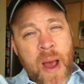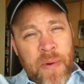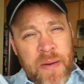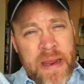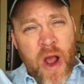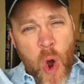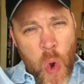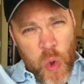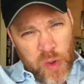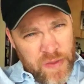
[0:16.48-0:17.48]
I'm going to be
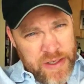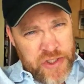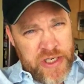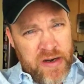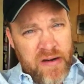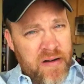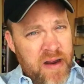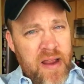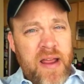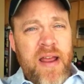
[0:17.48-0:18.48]
old this year.
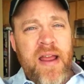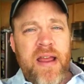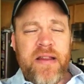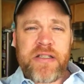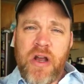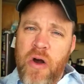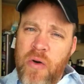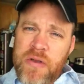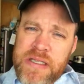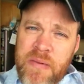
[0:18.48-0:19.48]
And
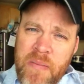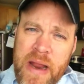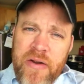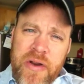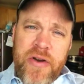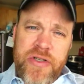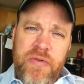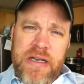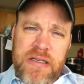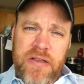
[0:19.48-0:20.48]
so some of my New Year's
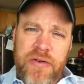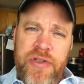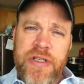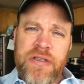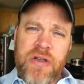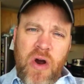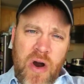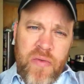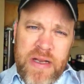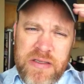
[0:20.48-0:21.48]
resolutions
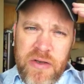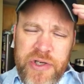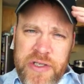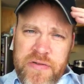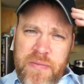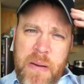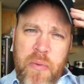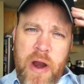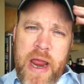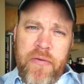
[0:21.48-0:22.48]
are resolutions for my
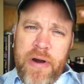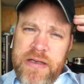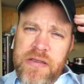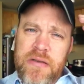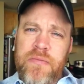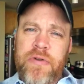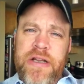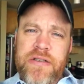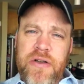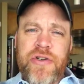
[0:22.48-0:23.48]
brain, Resolu-
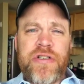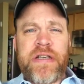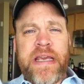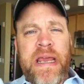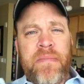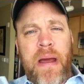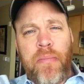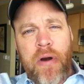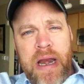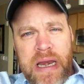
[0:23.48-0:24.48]
resolutions to keep my
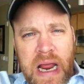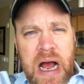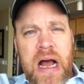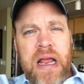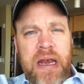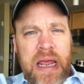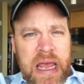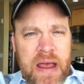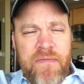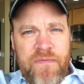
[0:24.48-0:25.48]
brain young and
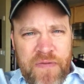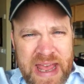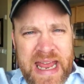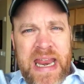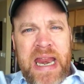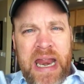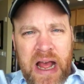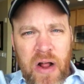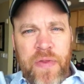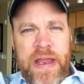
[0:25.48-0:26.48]
hit, fit and
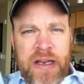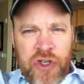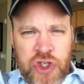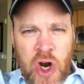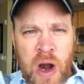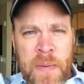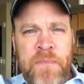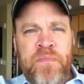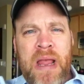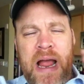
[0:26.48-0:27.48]
healthy and
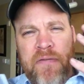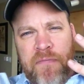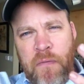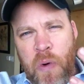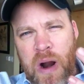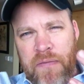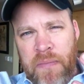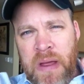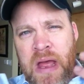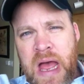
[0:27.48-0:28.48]
sharp I got four of
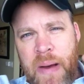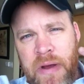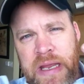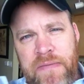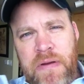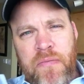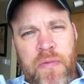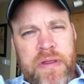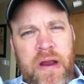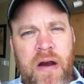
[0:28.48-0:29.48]
them. I'm going to give you
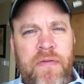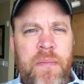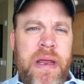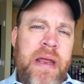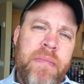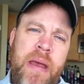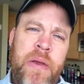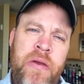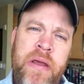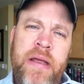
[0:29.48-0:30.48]
what they are from me, and
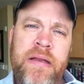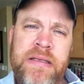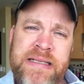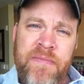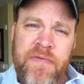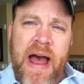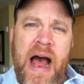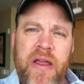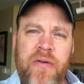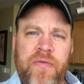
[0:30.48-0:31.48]
maybe you can get some
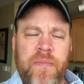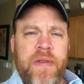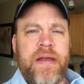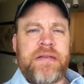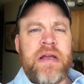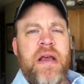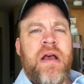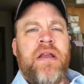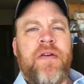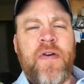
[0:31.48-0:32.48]
value from this.
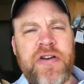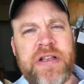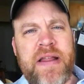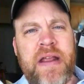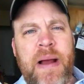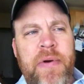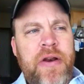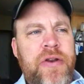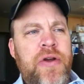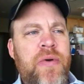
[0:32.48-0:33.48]
The first thing that I'm
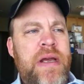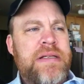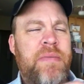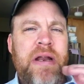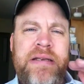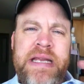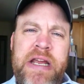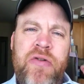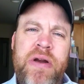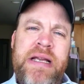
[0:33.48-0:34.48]
going to do is I'm going to
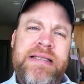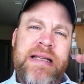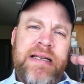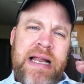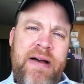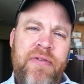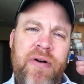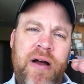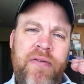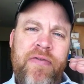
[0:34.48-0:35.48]
decrease the
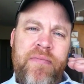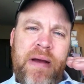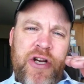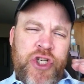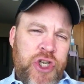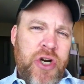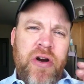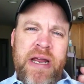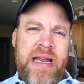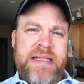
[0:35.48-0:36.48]
level of my
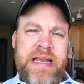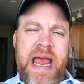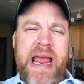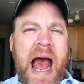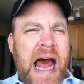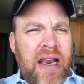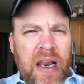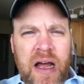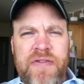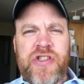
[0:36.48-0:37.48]
sugar intake. I
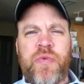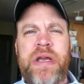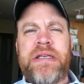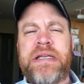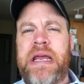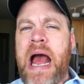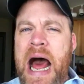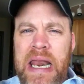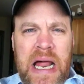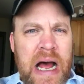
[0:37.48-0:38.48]
love sweet tea.
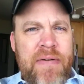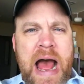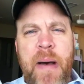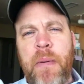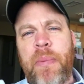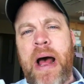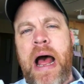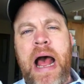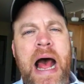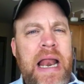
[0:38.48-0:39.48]
I love apple
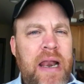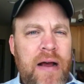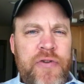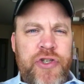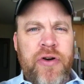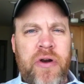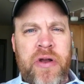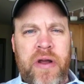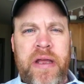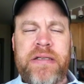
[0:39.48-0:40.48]
pie. I love sugar
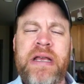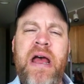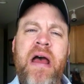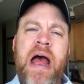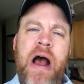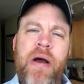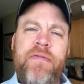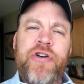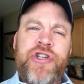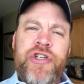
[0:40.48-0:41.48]
cookies.
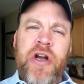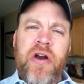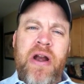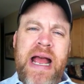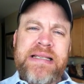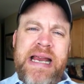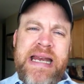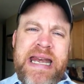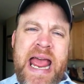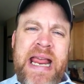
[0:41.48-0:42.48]
However, sugar has a
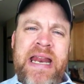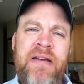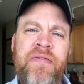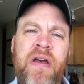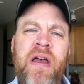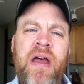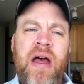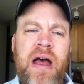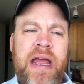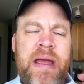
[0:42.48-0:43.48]
negative
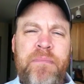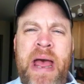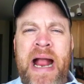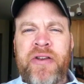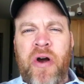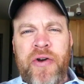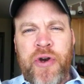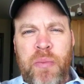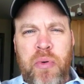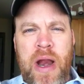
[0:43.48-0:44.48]
uh, impact on
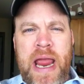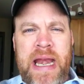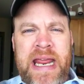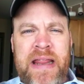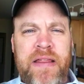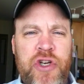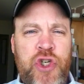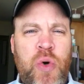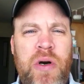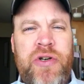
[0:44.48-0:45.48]
your brain in the
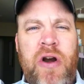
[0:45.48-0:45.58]
short